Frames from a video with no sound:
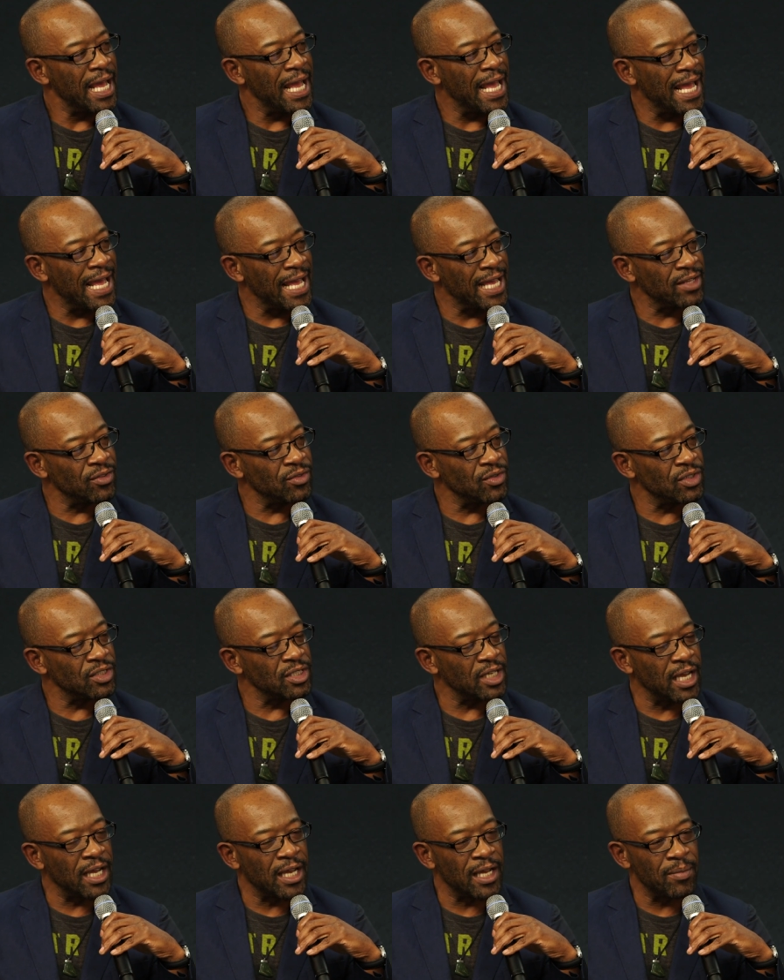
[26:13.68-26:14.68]
Okay. And
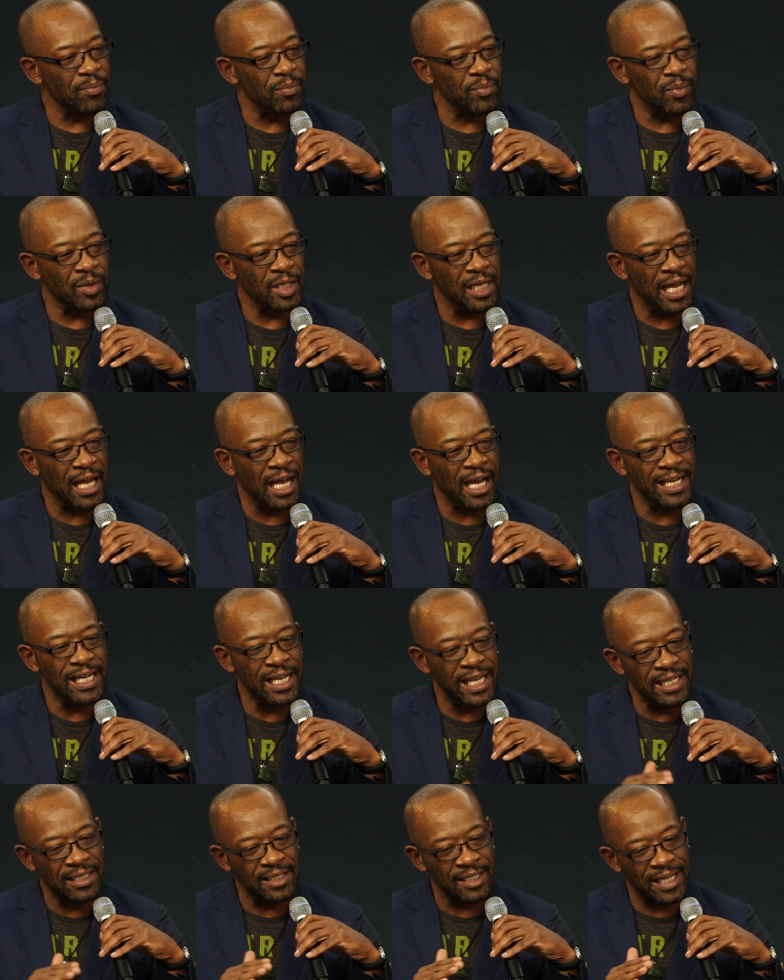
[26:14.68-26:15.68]
um, I
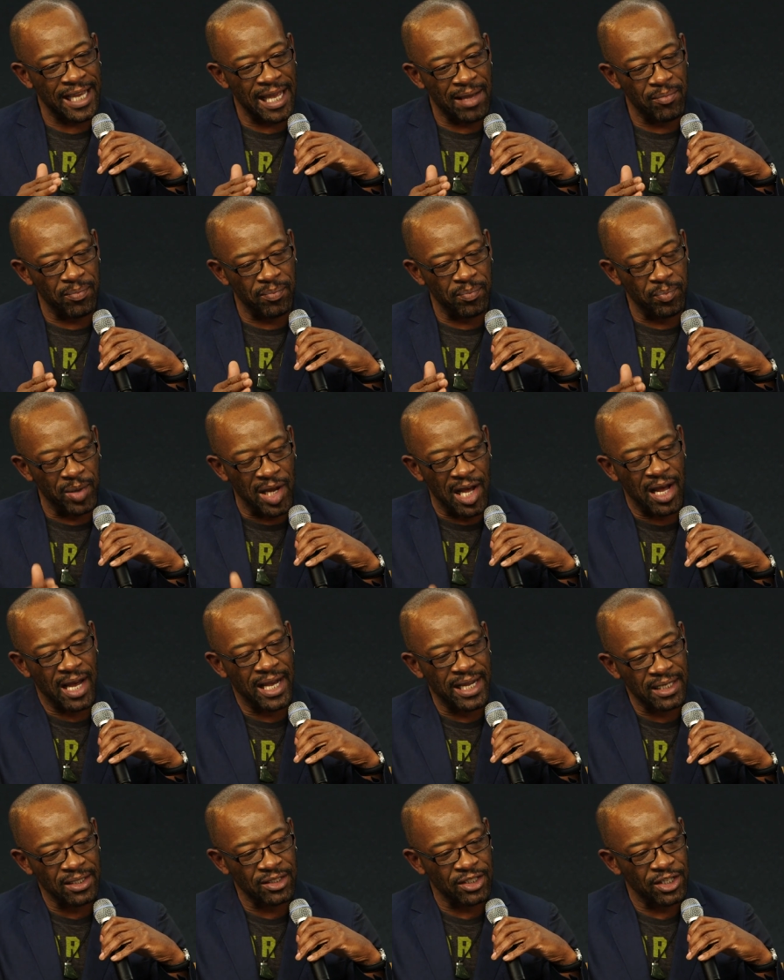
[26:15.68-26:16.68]
need to get
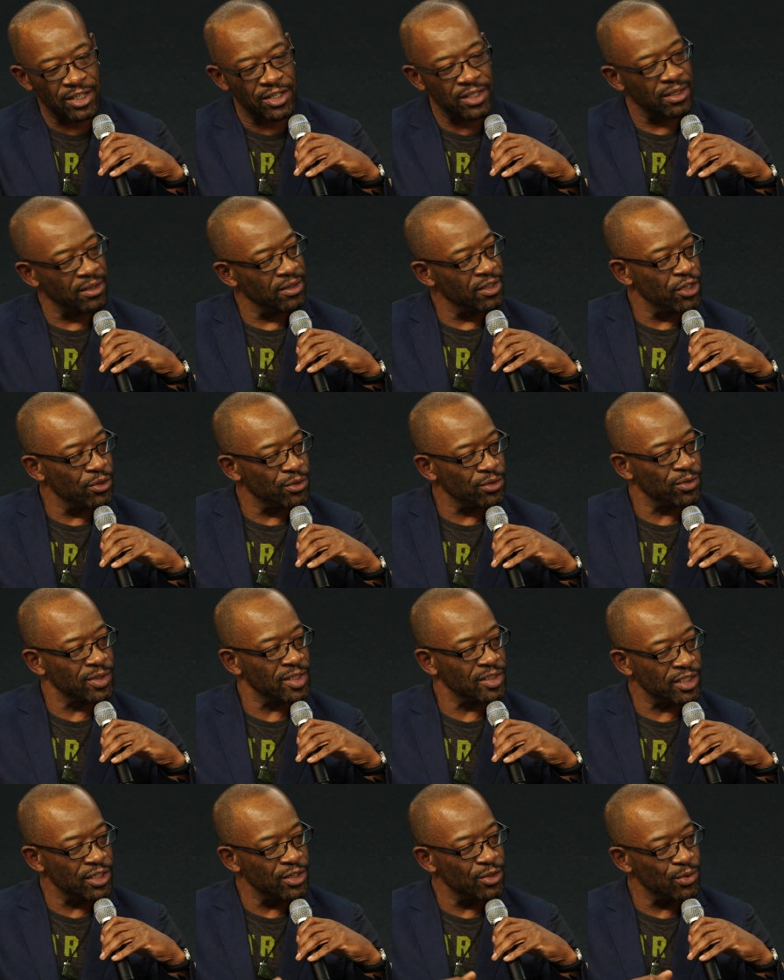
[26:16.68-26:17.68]
behind her
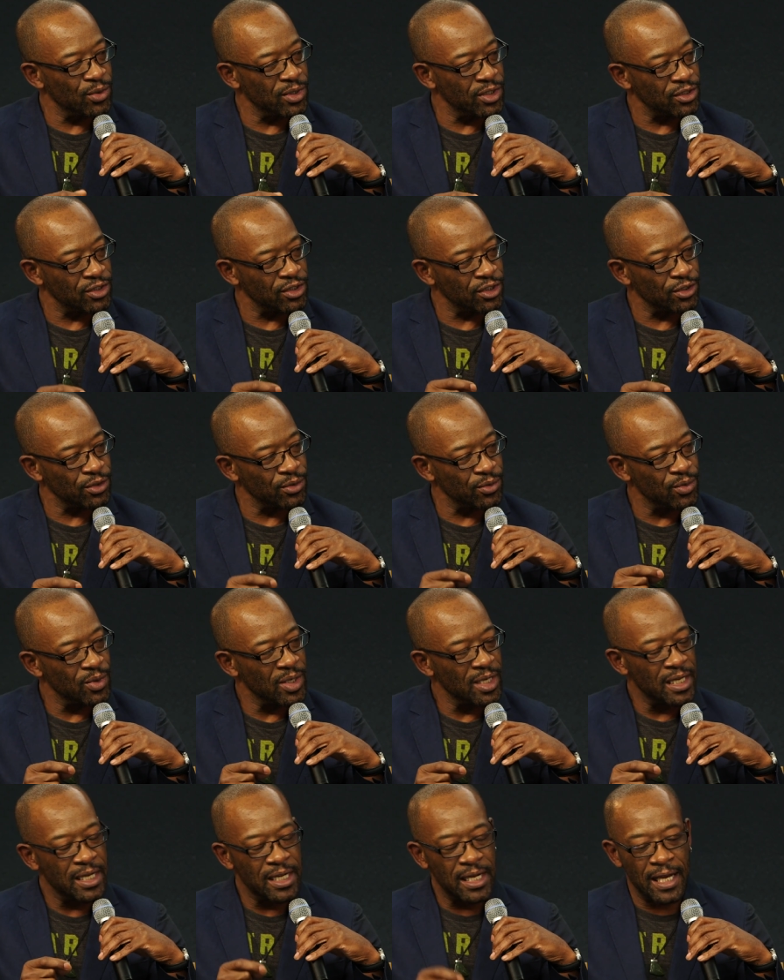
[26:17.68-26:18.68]
uterus in order to
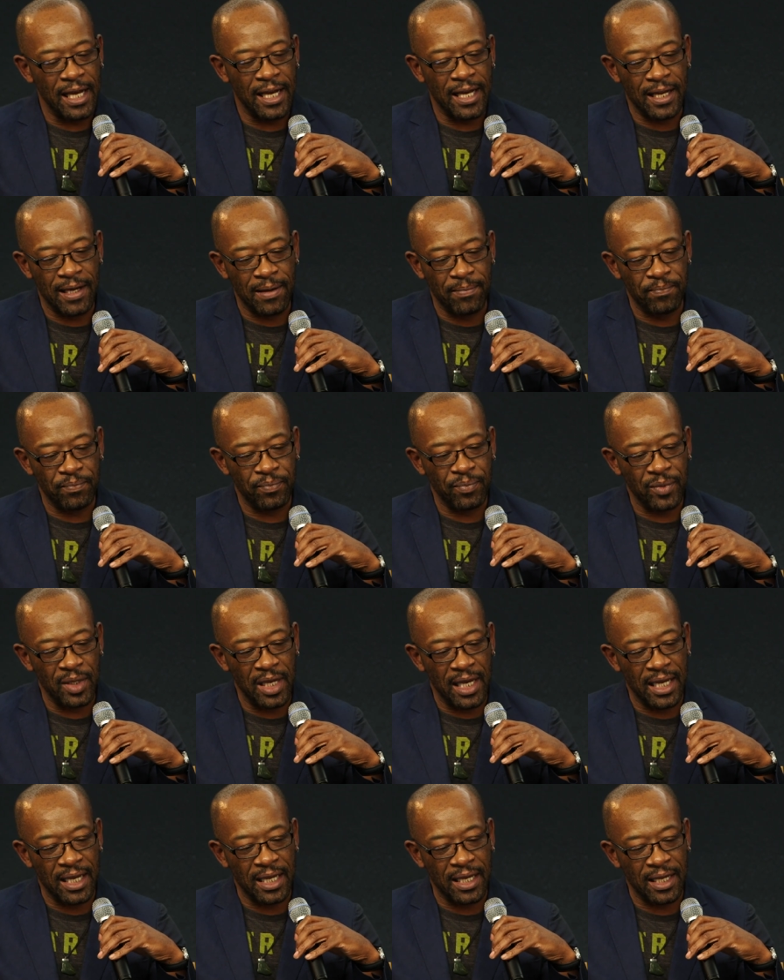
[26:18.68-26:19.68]
um,
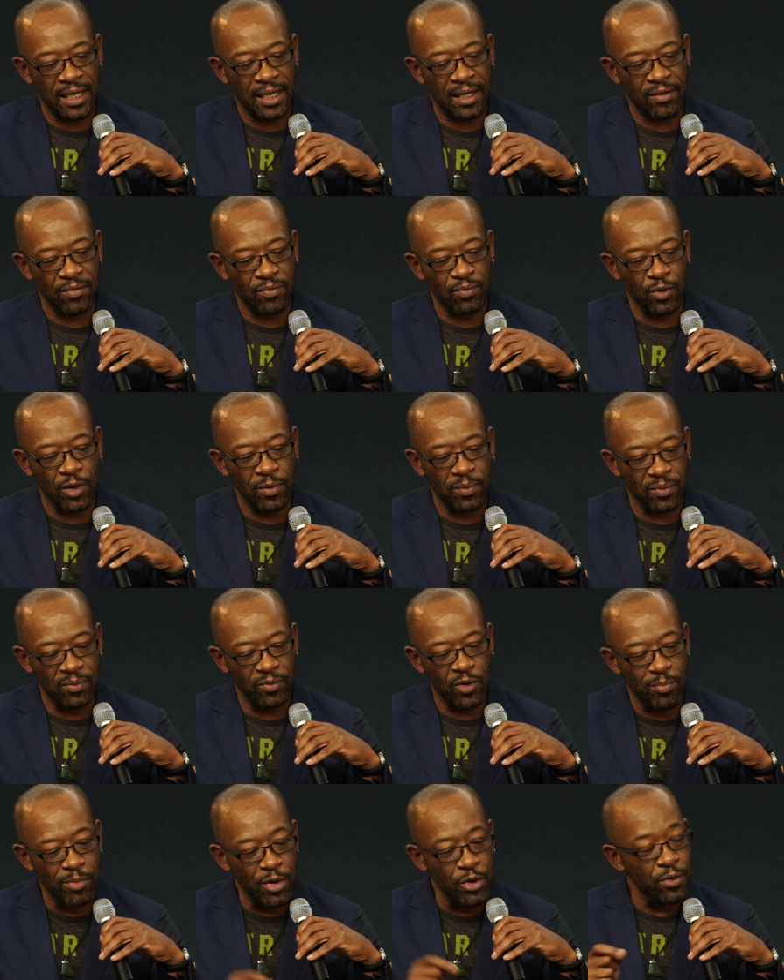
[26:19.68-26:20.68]
uh, re-
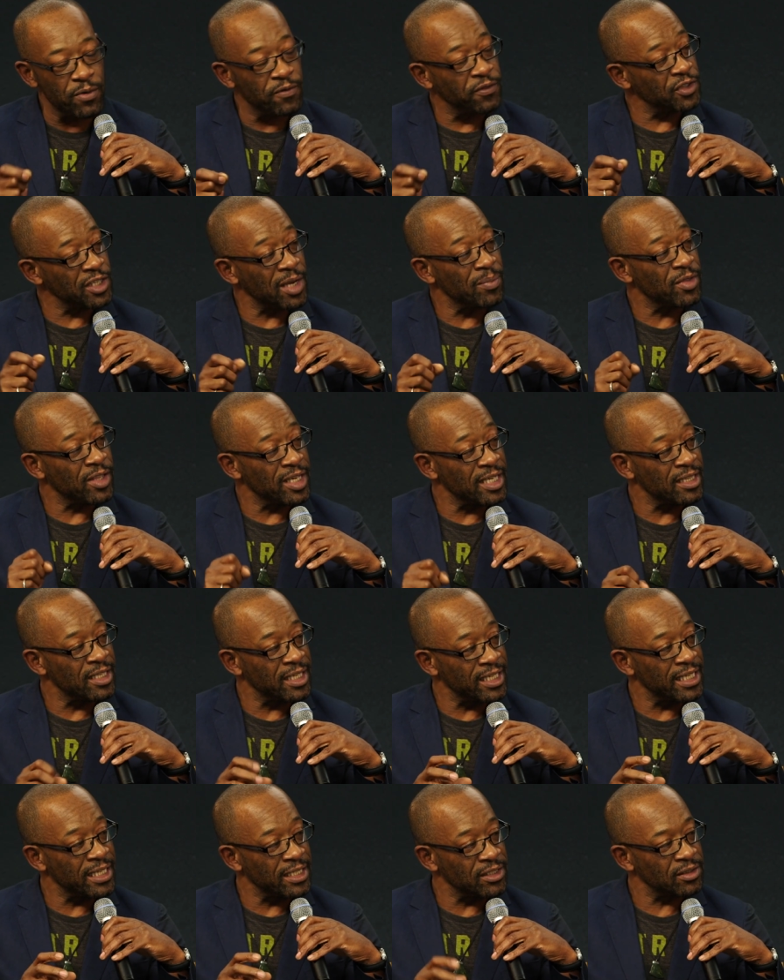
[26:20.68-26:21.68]
remove something
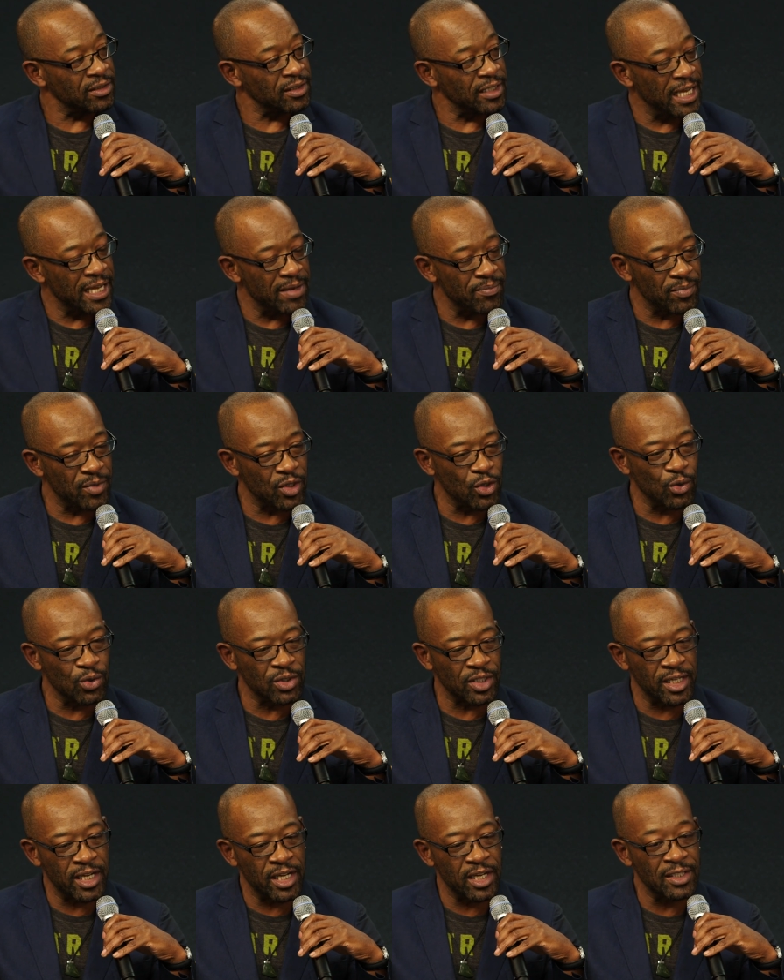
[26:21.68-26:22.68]
that is um,
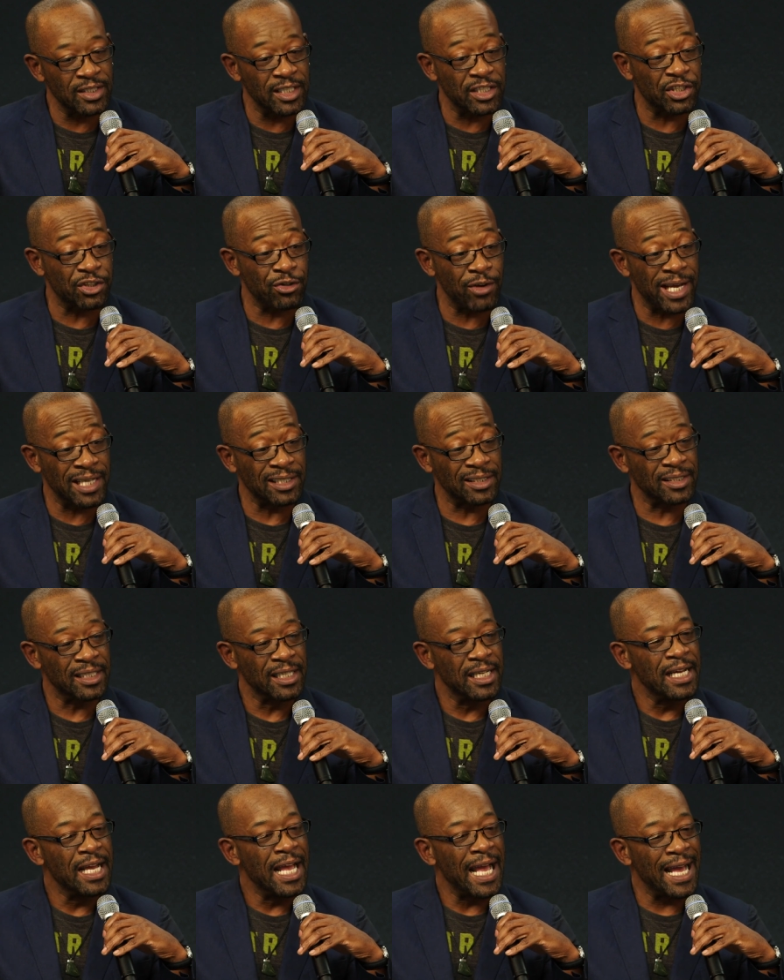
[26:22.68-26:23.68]
causing her distress.
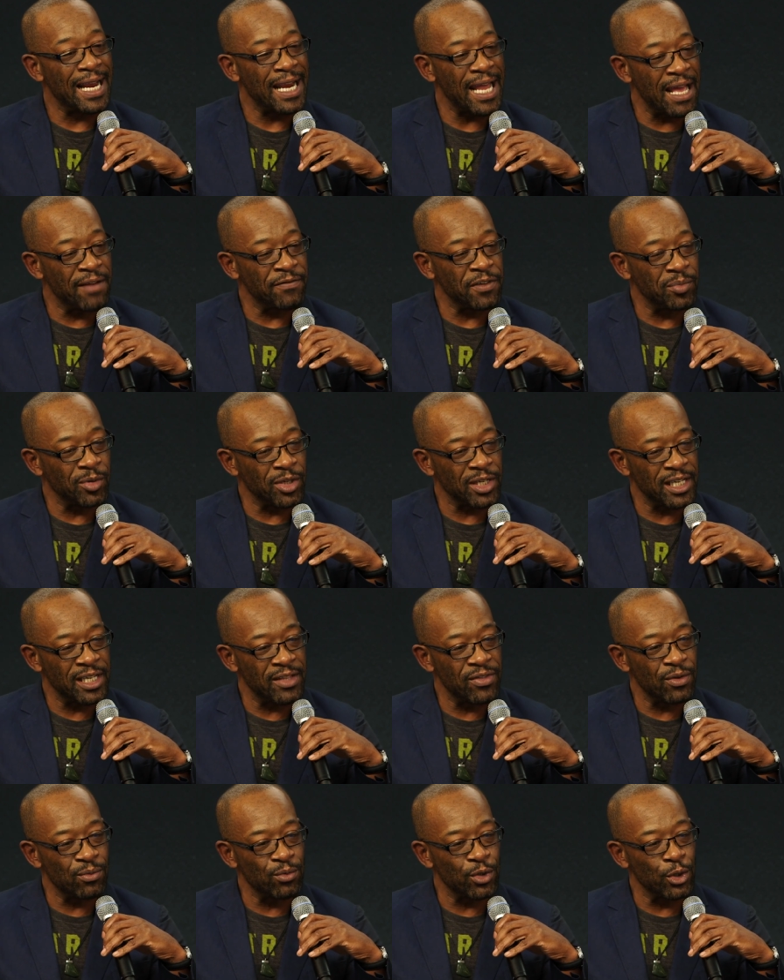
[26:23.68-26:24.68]
And everybody
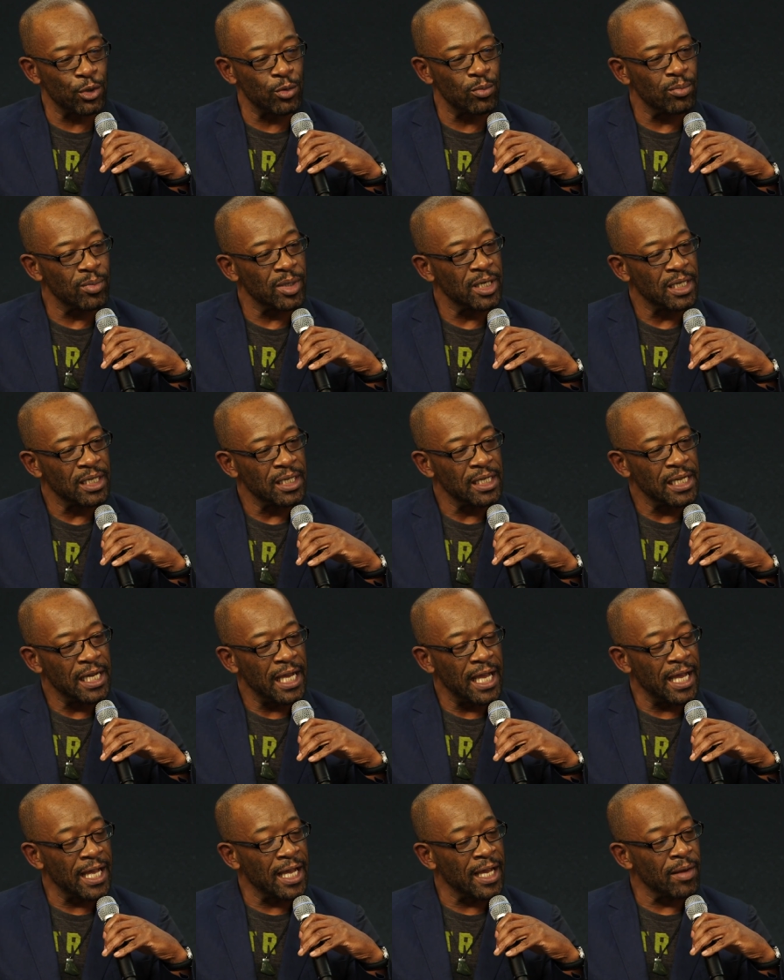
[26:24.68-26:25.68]
in the room
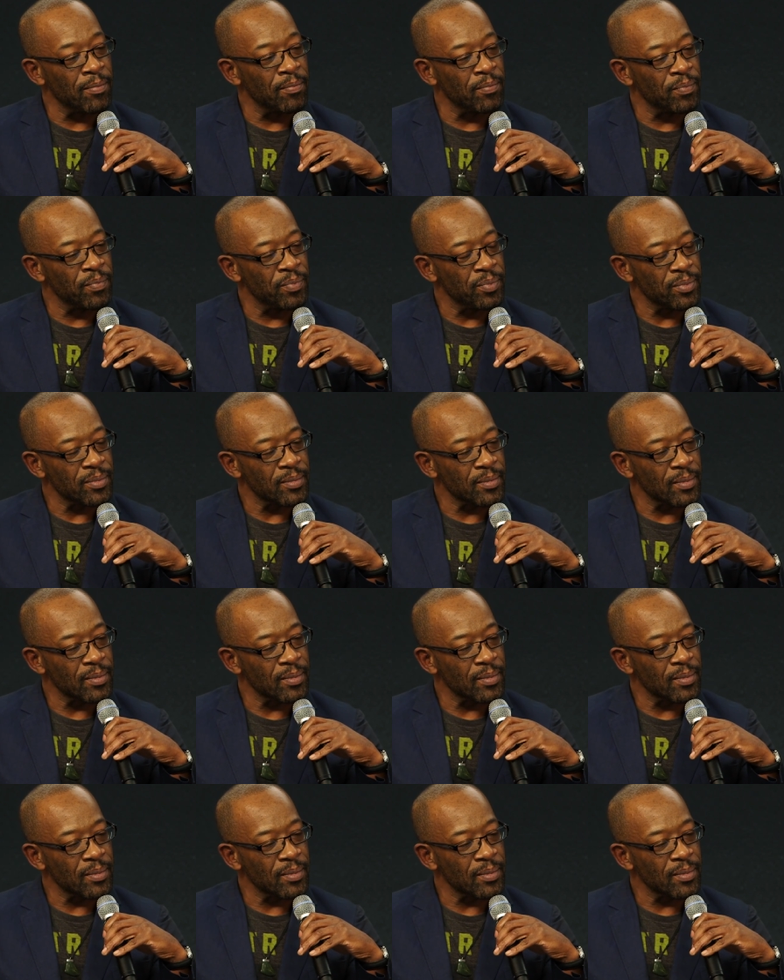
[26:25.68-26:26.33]
um,